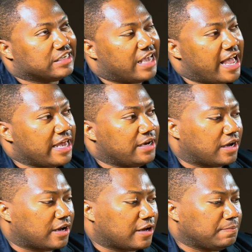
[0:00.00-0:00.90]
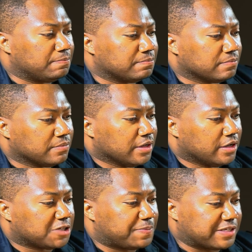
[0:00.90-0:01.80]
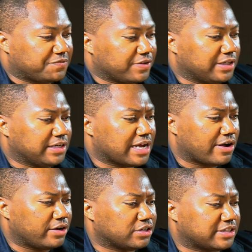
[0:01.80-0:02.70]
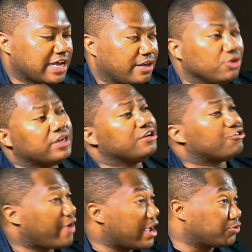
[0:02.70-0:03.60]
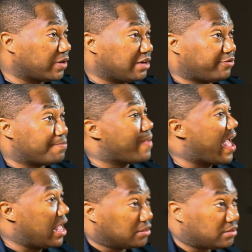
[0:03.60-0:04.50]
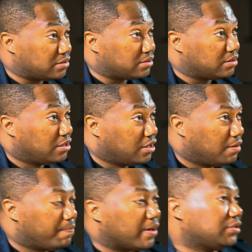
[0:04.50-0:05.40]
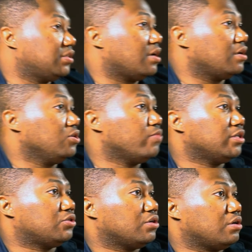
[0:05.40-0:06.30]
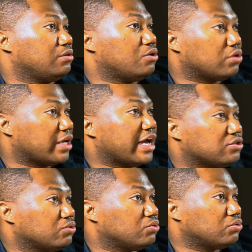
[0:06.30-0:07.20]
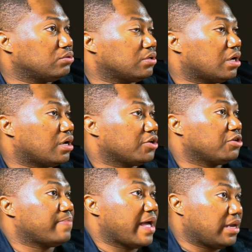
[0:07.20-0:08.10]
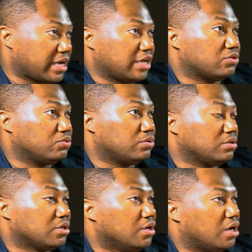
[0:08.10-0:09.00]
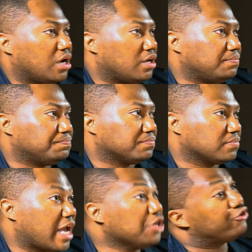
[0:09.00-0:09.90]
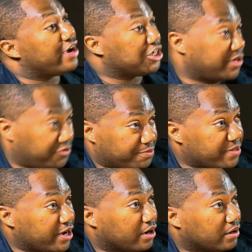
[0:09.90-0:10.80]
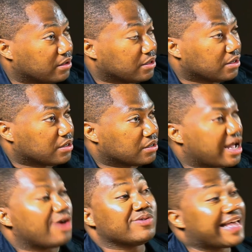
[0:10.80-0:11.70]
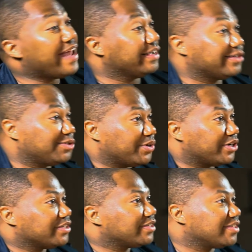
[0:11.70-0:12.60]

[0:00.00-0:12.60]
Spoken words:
And specifically now, I understand that you didn't graduate from Mans, but you went to a local high school, your band high school, and you graduated from there. How was that experience?